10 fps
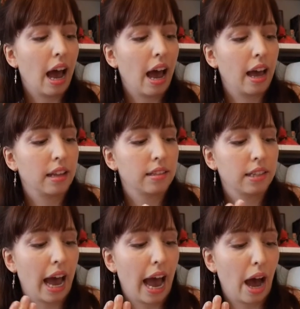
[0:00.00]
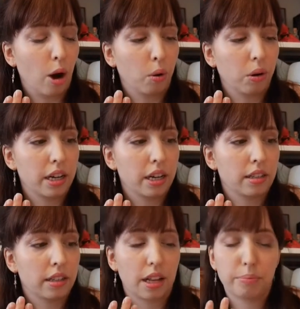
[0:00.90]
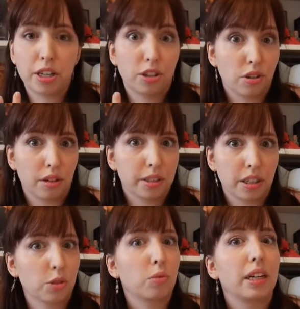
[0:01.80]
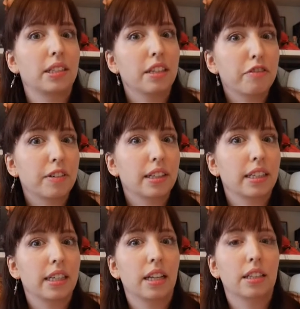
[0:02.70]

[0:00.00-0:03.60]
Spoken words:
and how it can be interpreted quite differently,